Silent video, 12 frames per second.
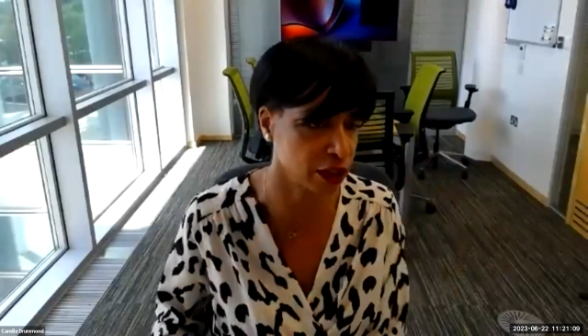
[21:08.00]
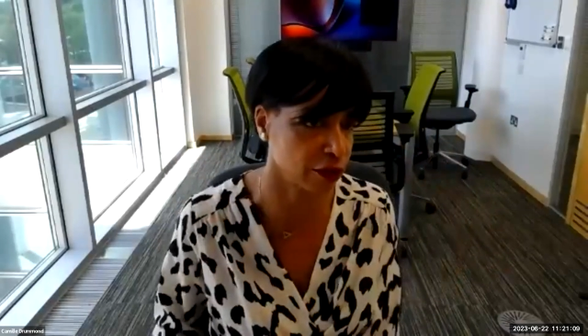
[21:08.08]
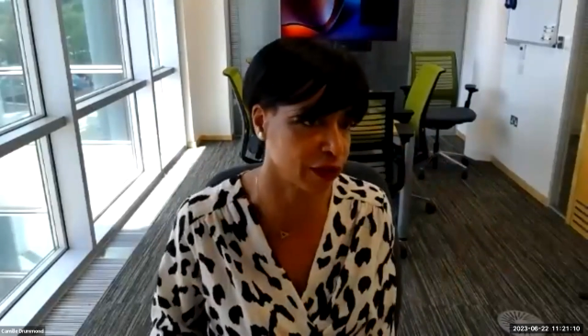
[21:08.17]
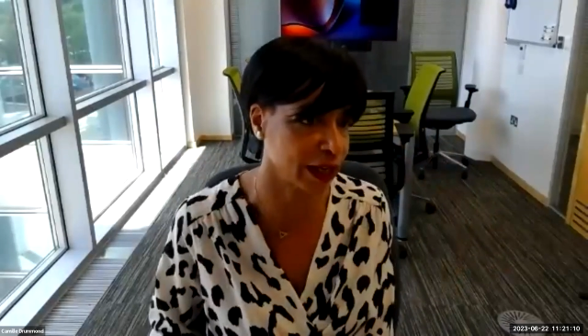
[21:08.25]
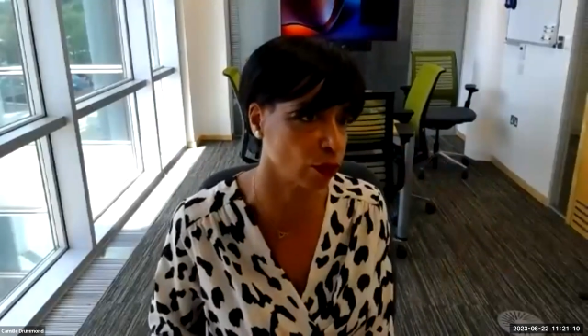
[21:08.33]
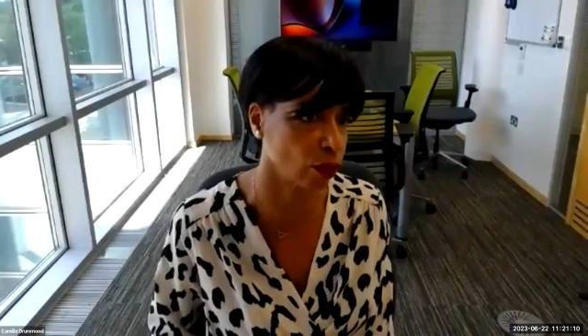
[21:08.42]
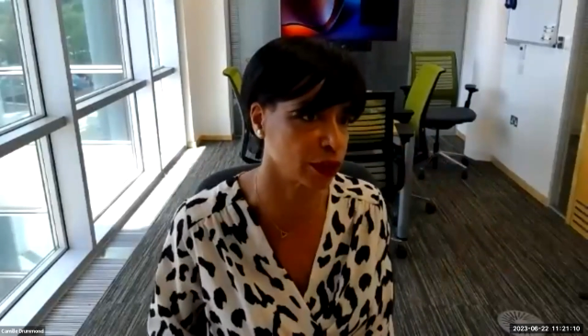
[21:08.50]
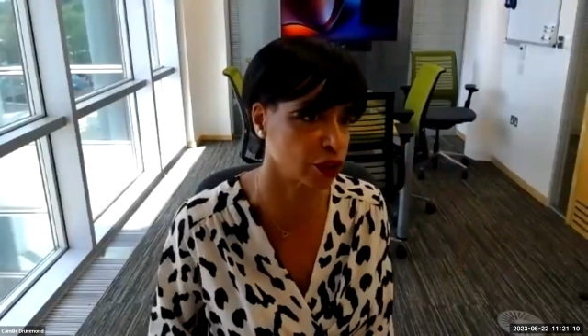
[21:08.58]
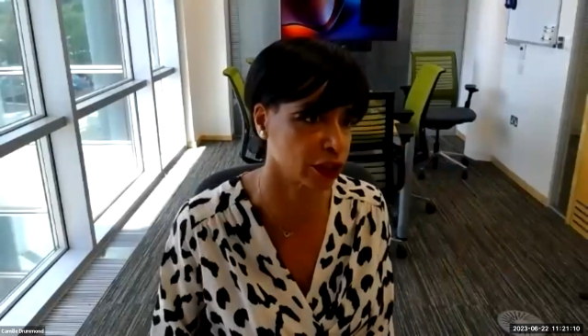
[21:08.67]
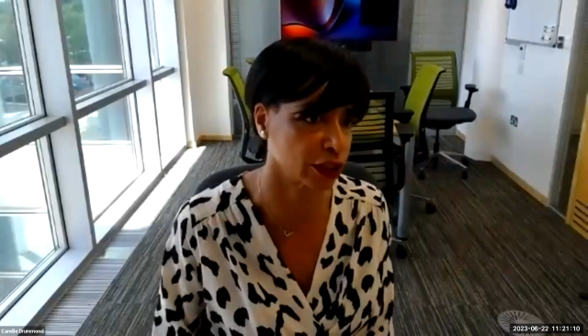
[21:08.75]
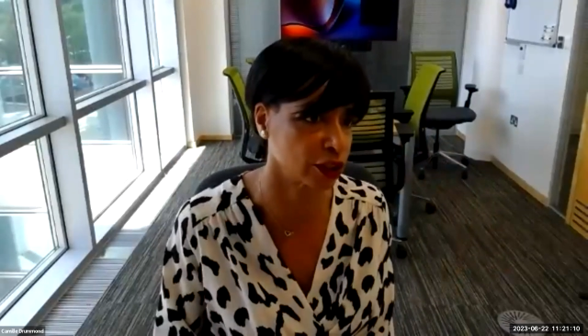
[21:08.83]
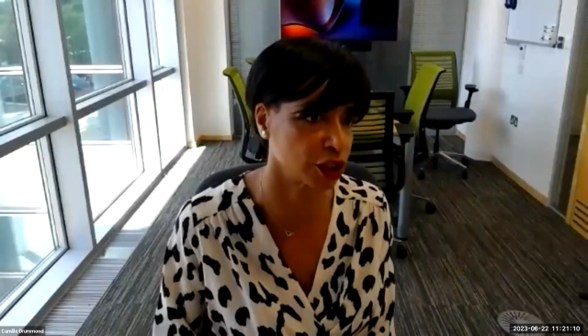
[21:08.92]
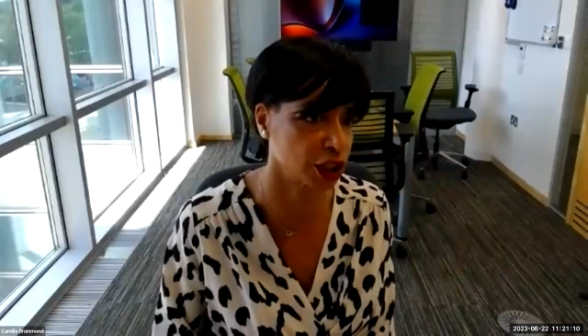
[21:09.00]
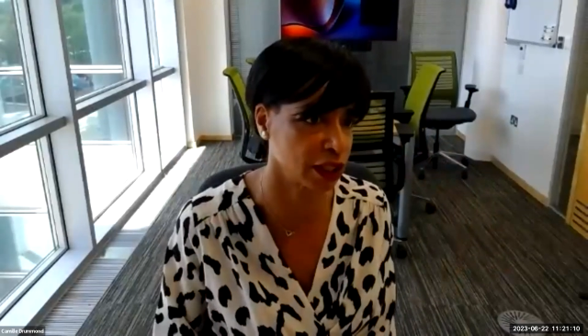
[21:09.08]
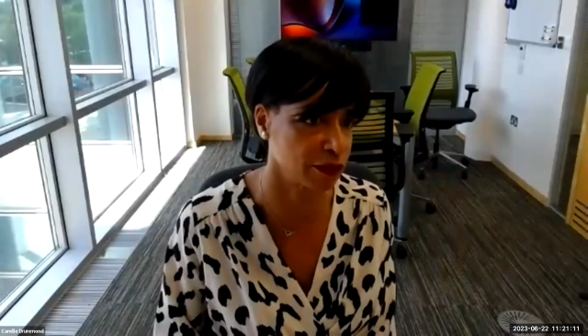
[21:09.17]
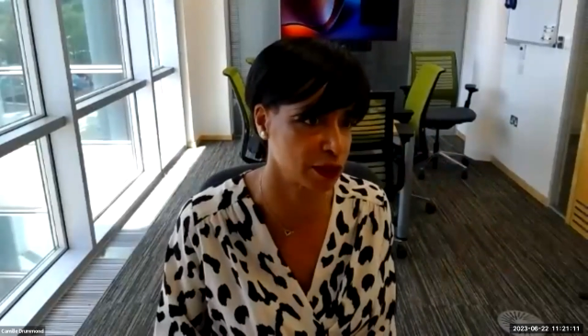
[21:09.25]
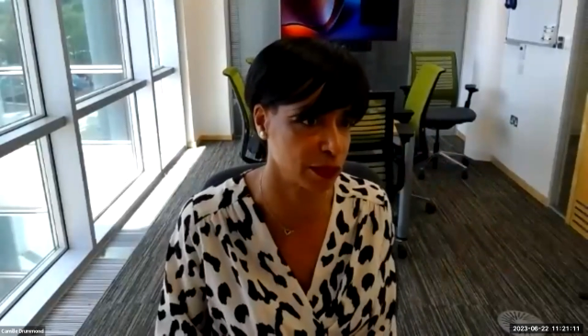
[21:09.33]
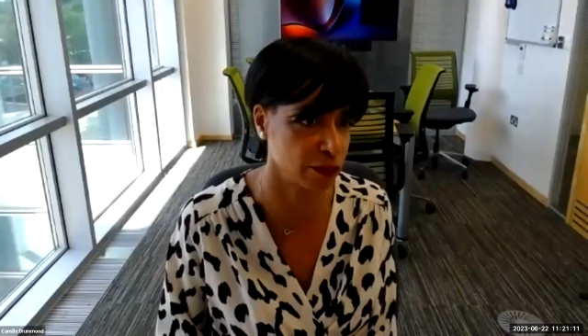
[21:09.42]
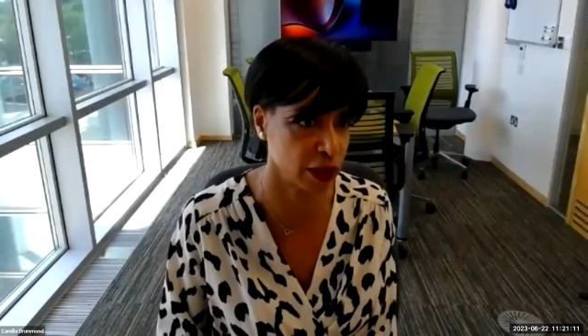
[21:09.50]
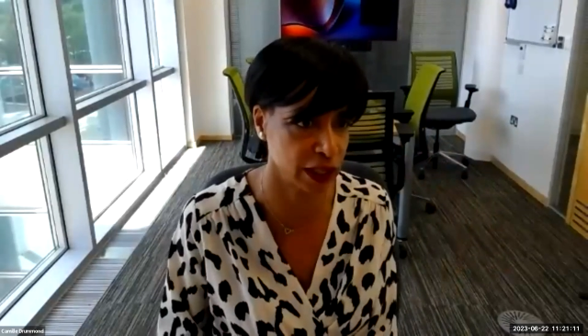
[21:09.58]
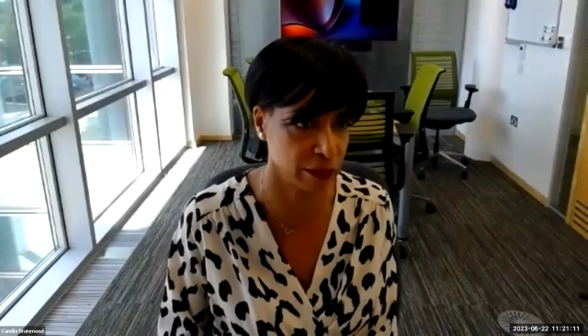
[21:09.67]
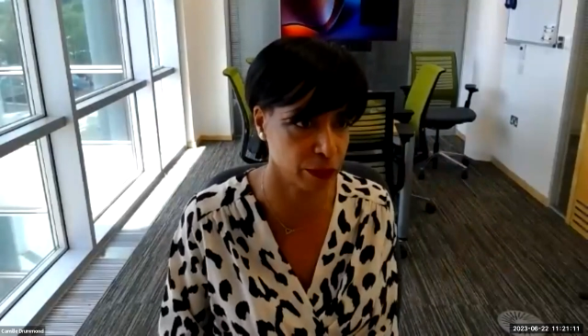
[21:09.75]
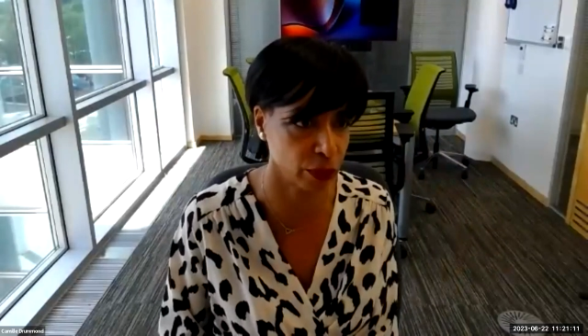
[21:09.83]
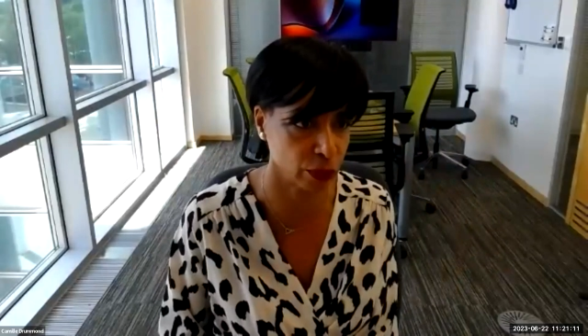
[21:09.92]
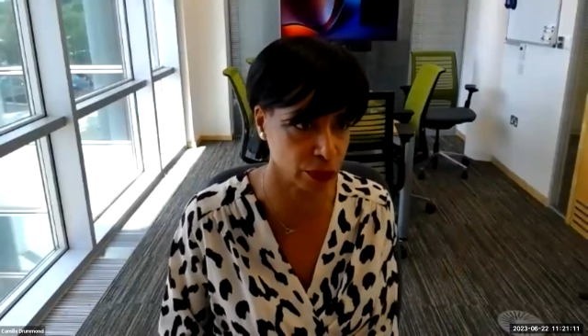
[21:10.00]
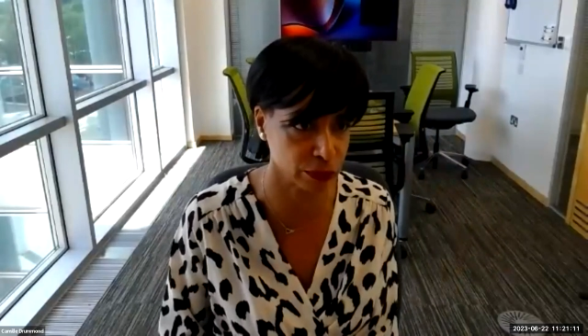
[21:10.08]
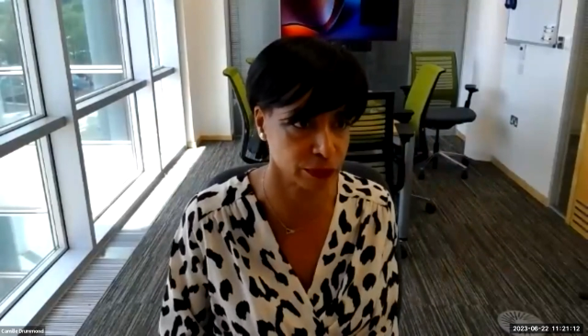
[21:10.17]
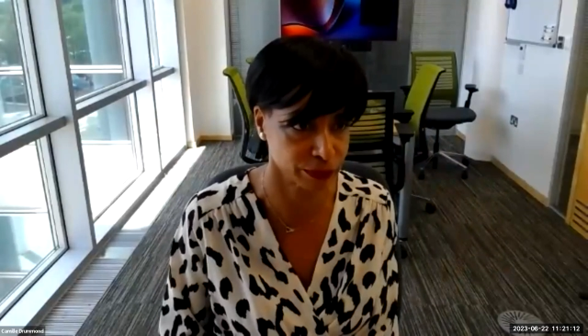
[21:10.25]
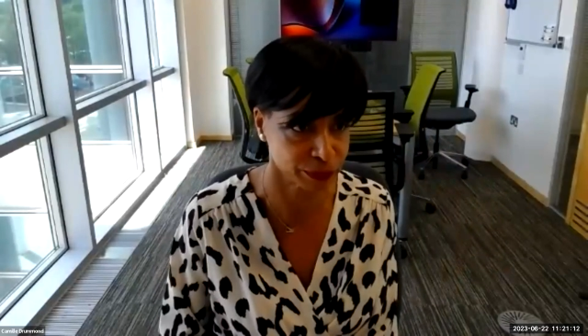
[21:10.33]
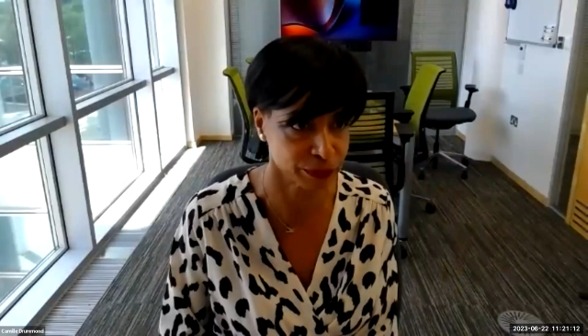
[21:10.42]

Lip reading: around what we're trying to achieve has been really important.